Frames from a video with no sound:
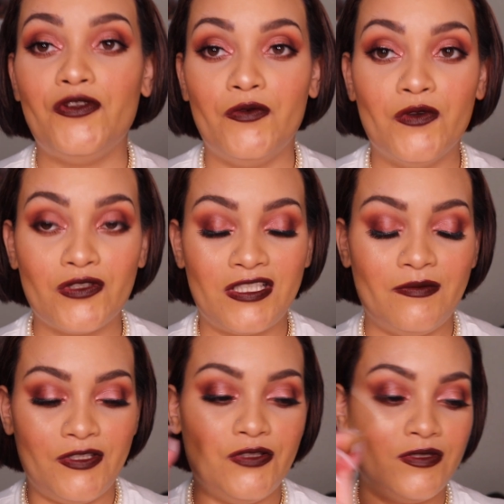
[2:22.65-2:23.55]
You will see
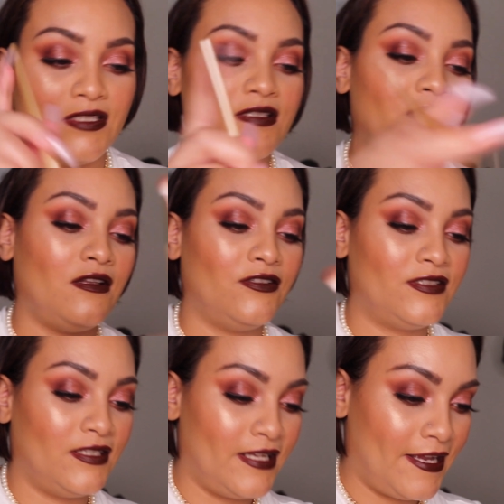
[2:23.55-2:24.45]
me use this color
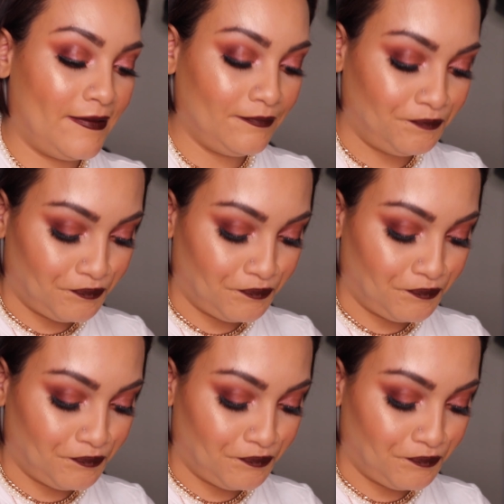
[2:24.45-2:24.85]
today.